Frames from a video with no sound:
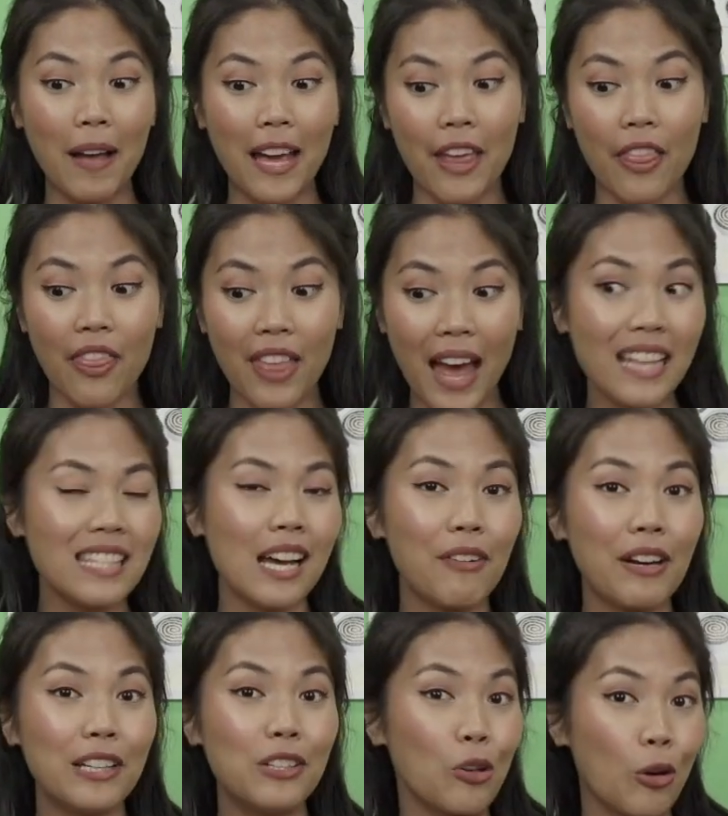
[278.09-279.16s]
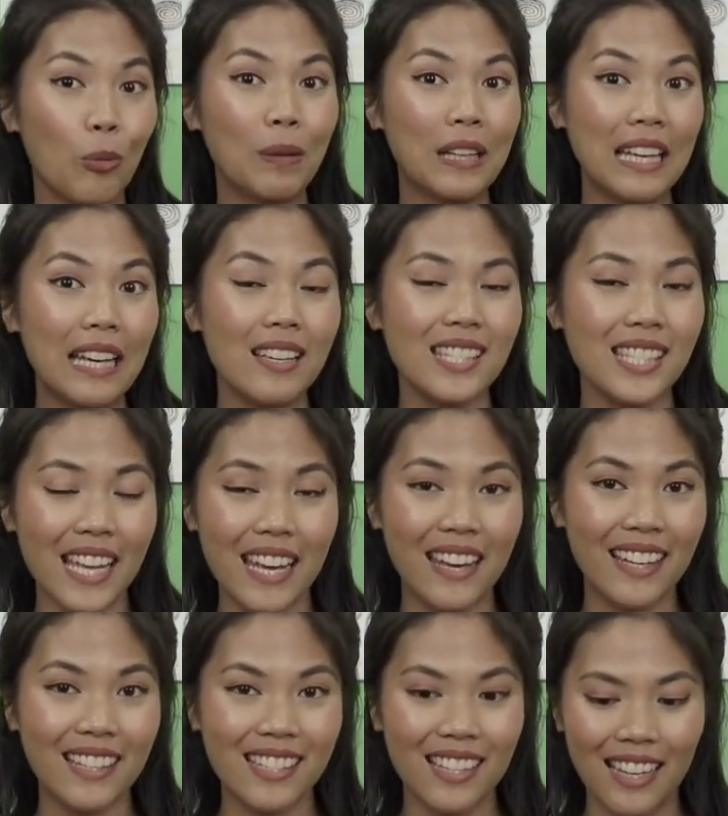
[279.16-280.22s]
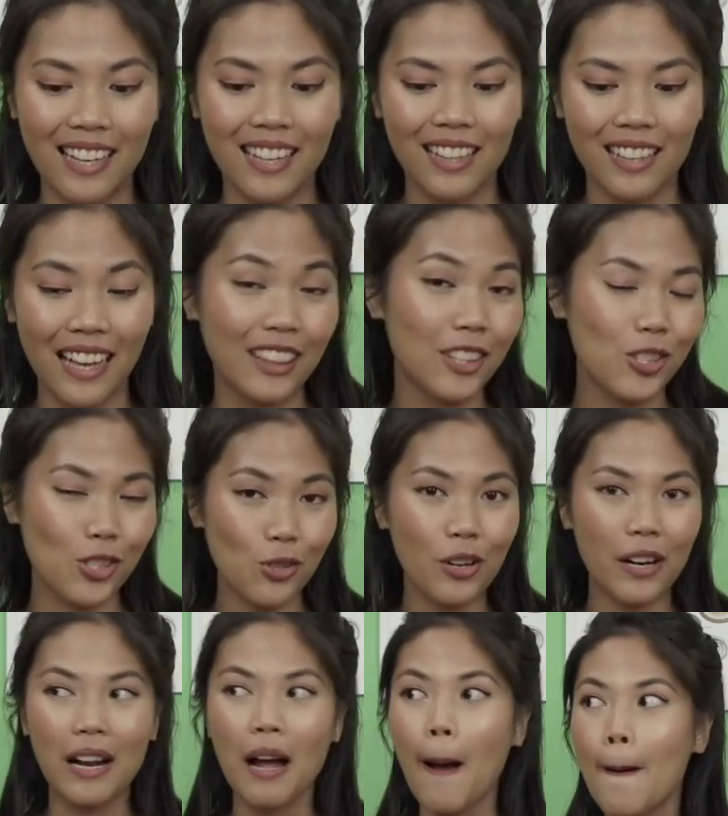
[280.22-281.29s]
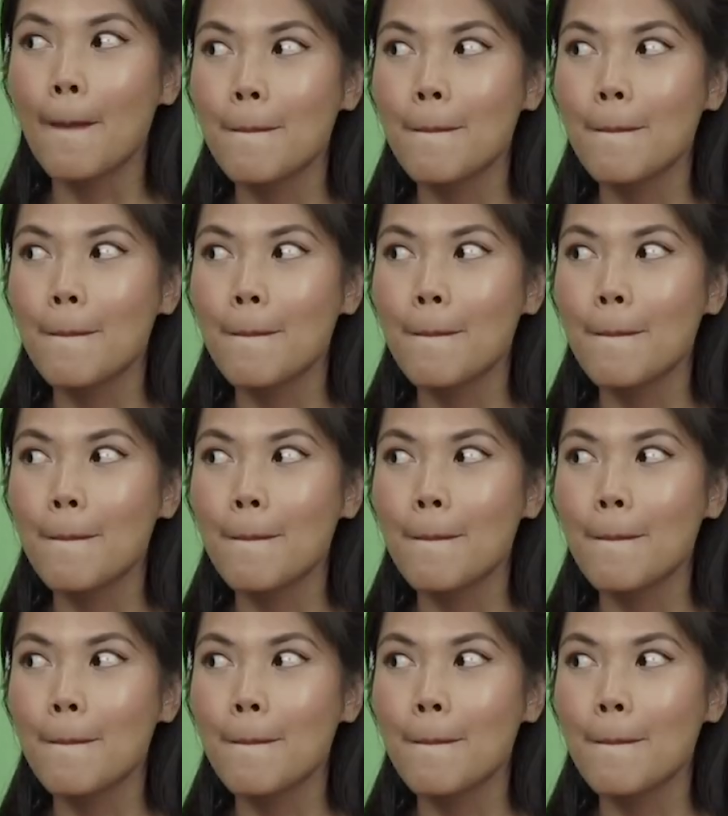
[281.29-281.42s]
And that's how I normally see it at the store.